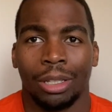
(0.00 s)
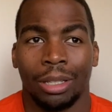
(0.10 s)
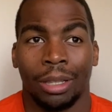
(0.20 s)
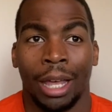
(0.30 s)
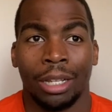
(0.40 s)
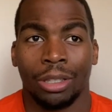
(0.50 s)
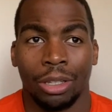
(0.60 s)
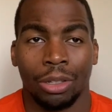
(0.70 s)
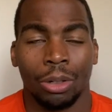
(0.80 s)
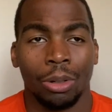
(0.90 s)
then that's the
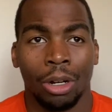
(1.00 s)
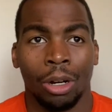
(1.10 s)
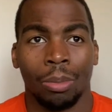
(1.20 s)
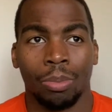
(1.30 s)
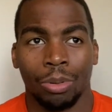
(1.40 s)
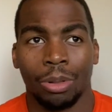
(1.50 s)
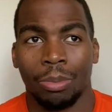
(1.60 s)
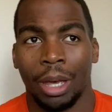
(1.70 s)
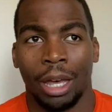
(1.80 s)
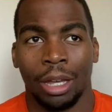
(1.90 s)
so-called
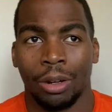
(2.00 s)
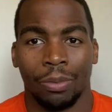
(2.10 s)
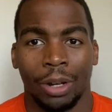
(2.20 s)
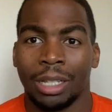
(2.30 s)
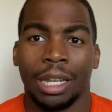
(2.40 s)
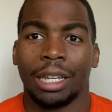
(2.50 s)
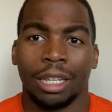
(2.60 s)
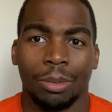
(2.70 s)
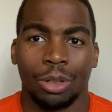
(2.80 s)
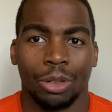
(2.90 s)
pre-med, or if I take
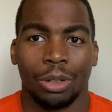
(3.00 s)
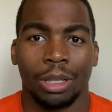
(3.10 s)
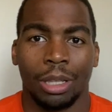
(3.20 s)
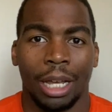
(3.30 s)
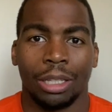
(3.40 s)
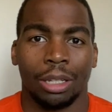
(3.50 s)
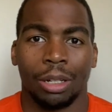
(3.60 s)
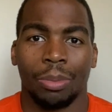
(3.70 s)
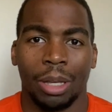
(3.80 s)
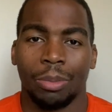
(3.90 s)
chemistry, then that's going to
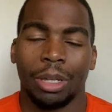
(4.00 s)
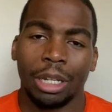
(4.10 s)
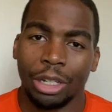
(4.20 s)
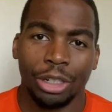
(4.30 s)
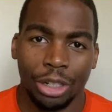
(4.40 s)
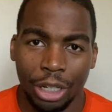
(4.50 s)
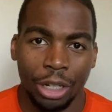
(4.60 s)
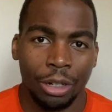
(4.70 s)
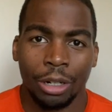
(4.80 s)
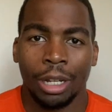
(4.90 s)
make me an
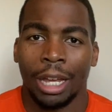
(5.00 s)
engineer,